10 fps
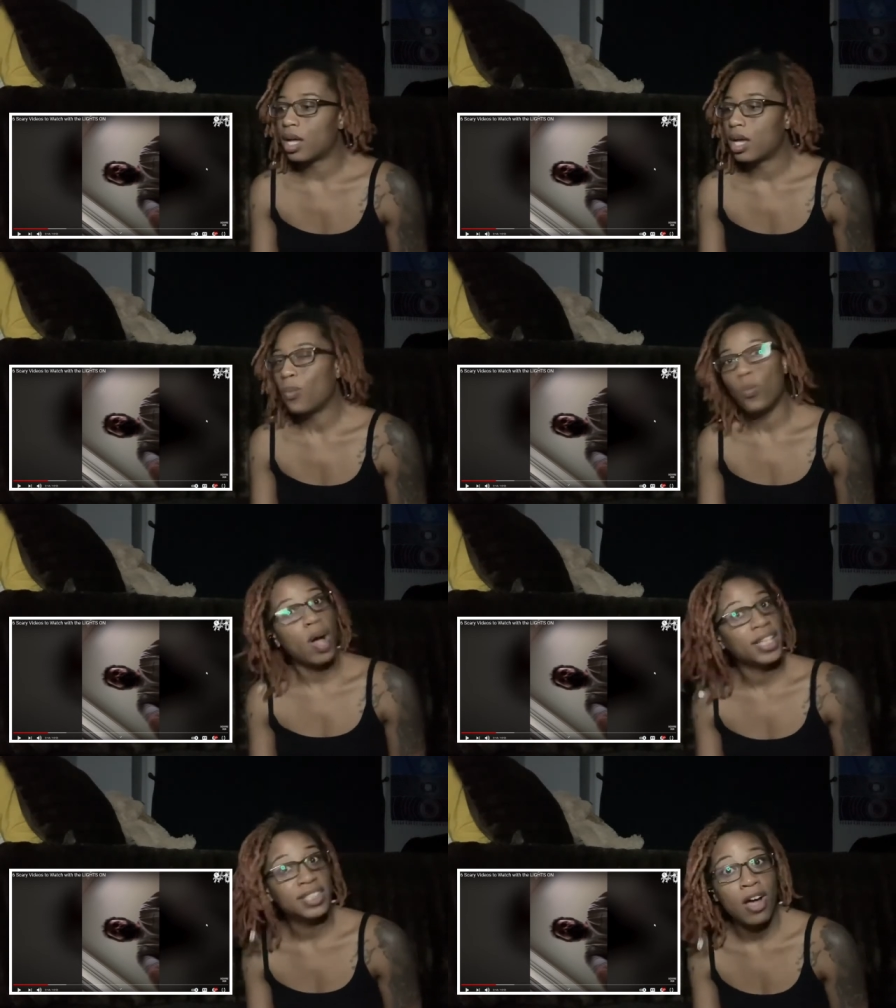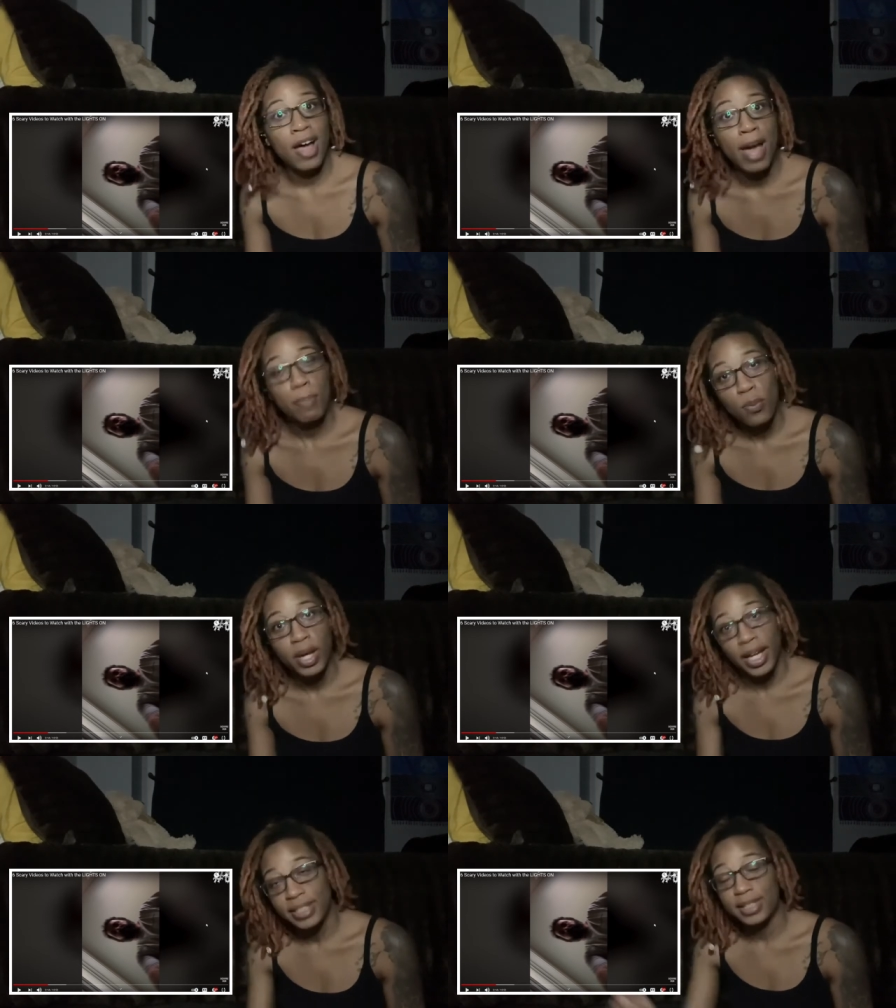What's going to happen
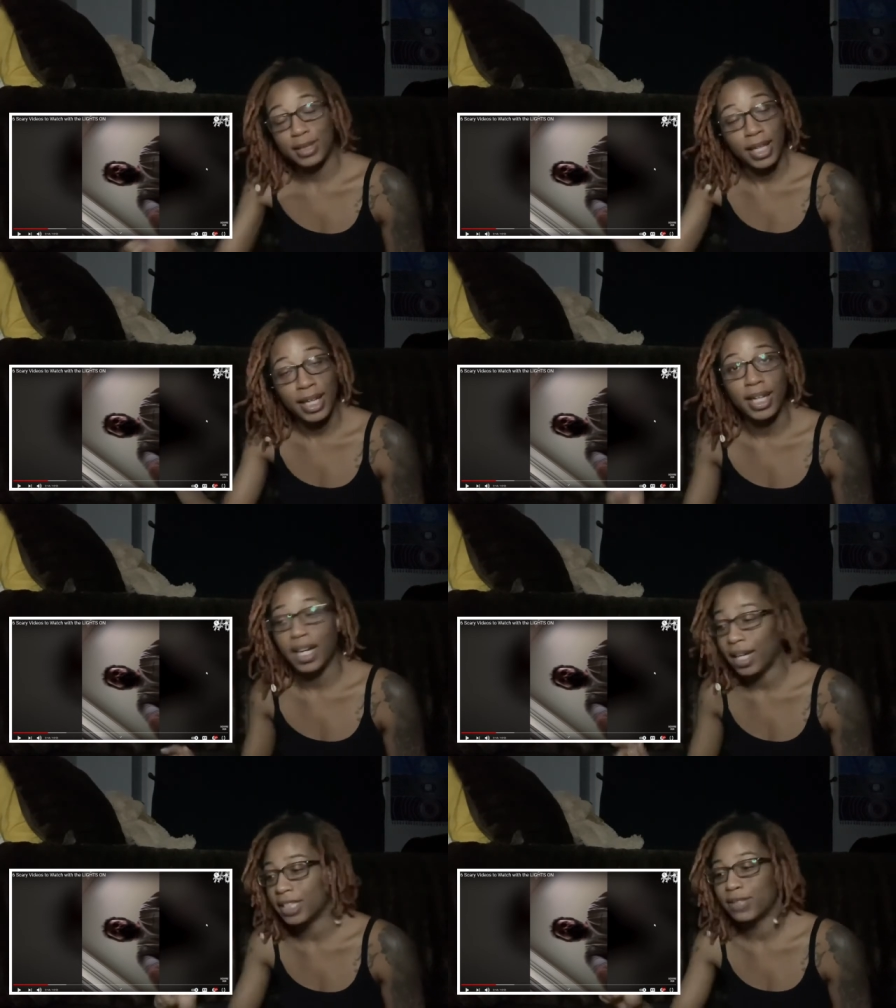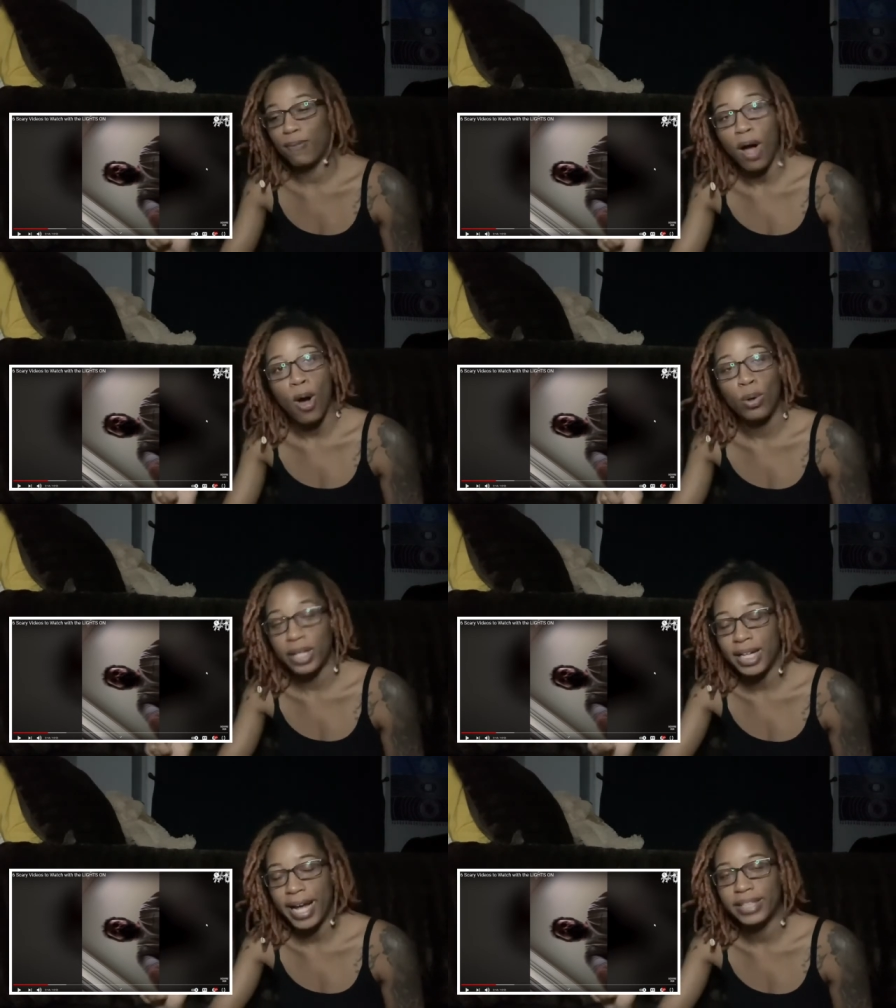when he see in his phone
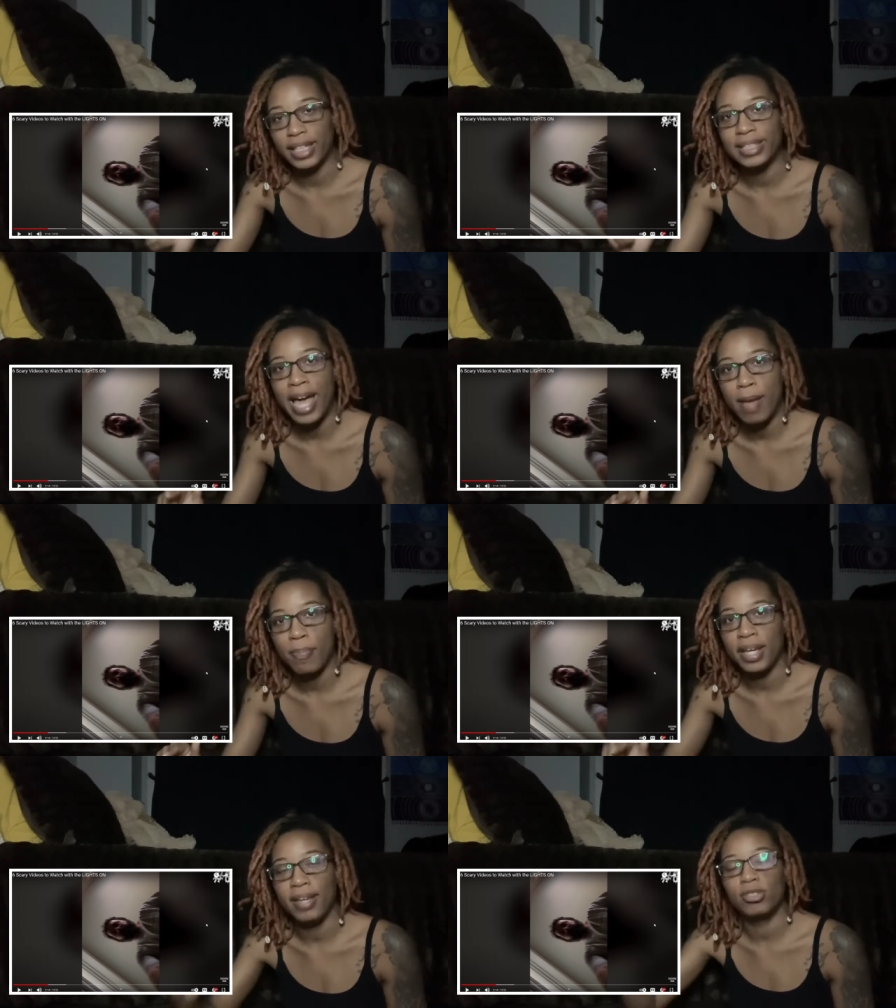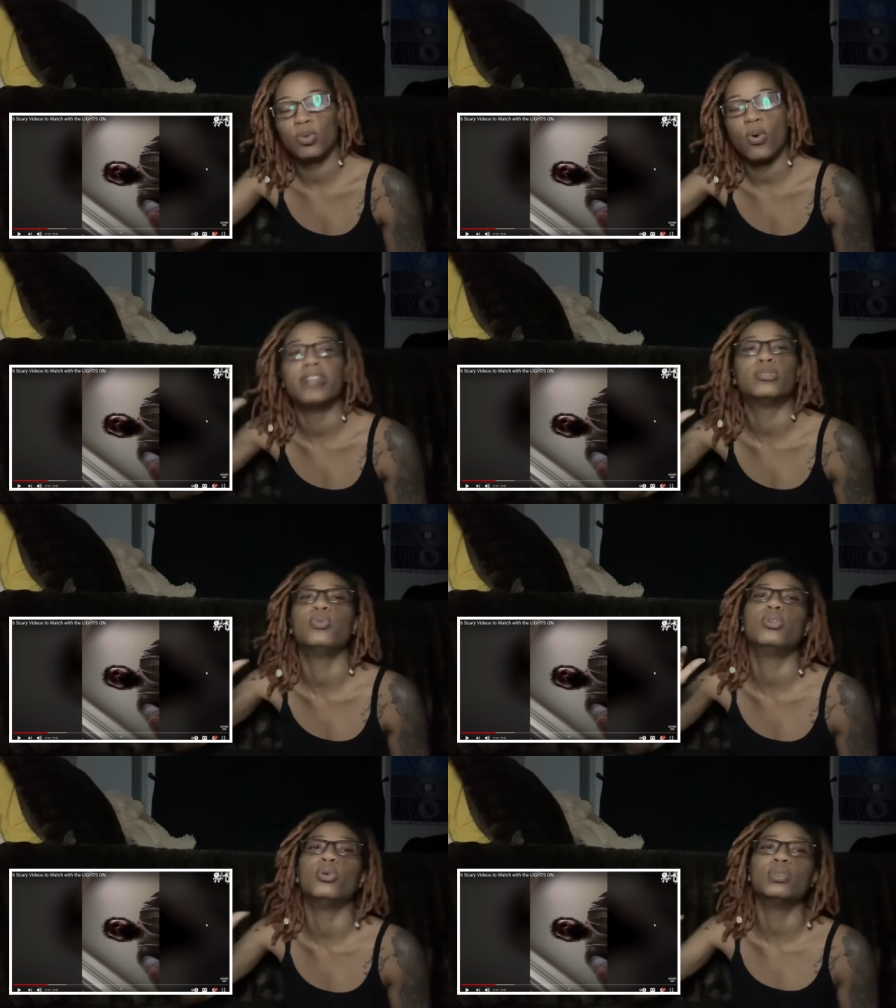that that just happened? He's going to
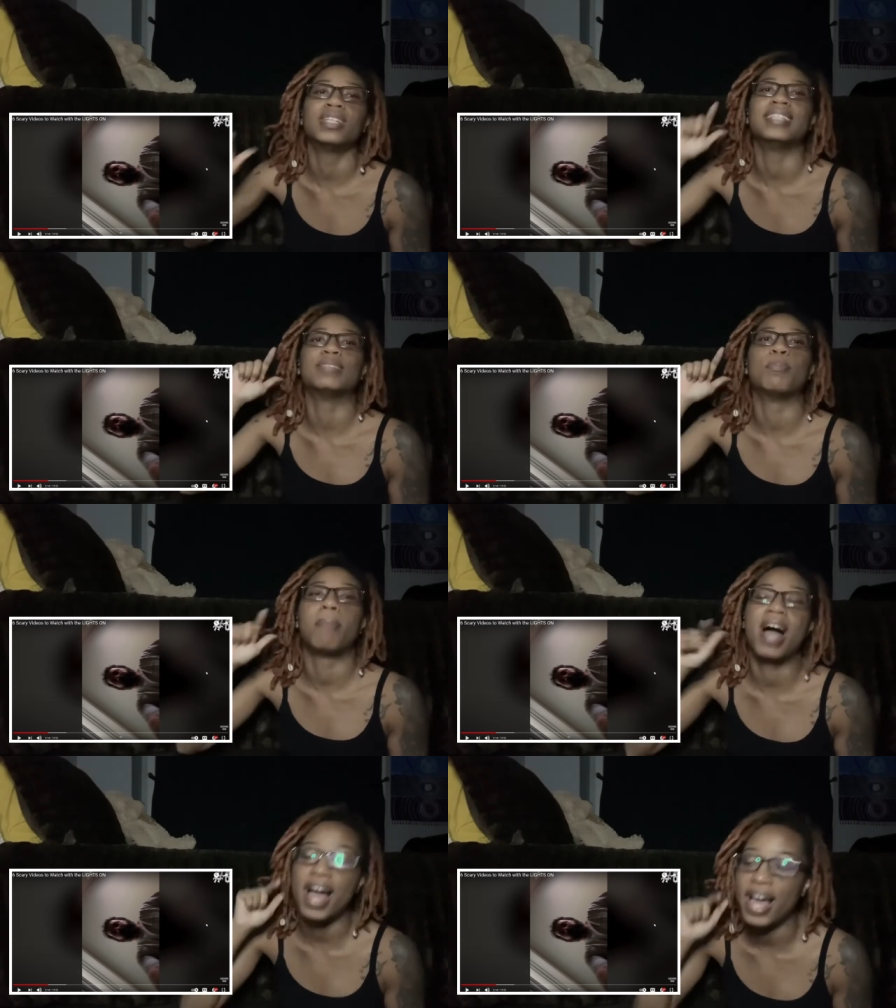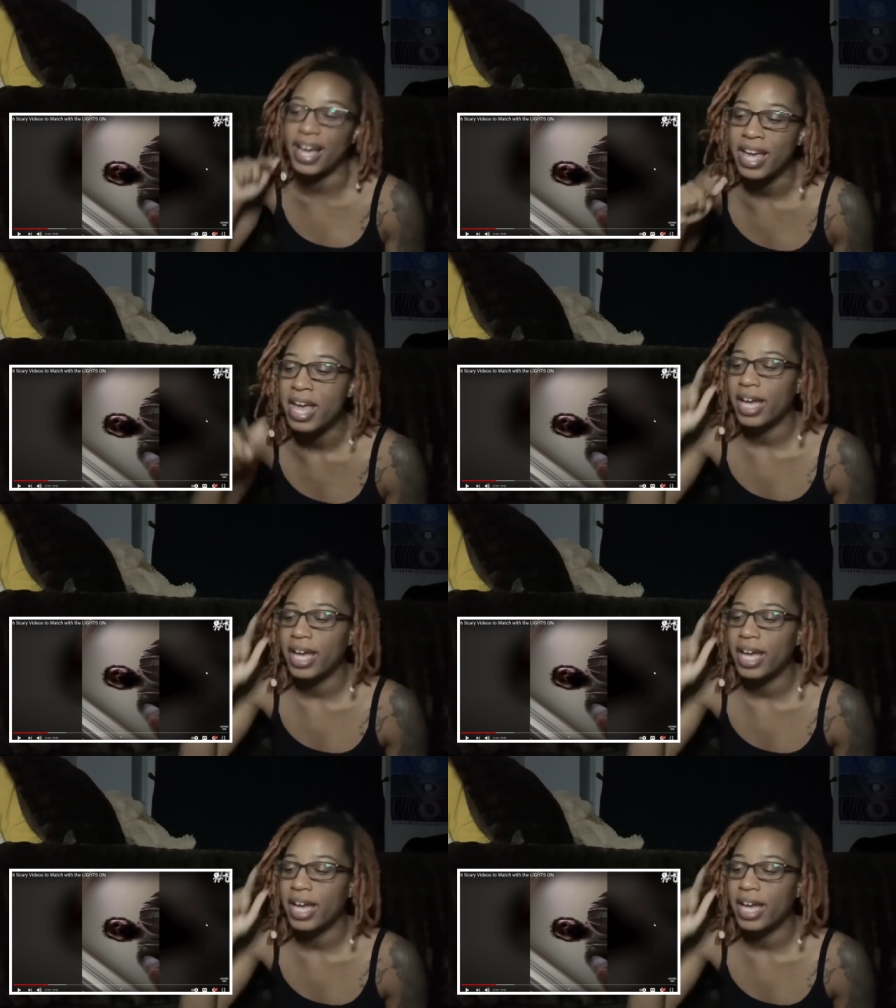lose his mind.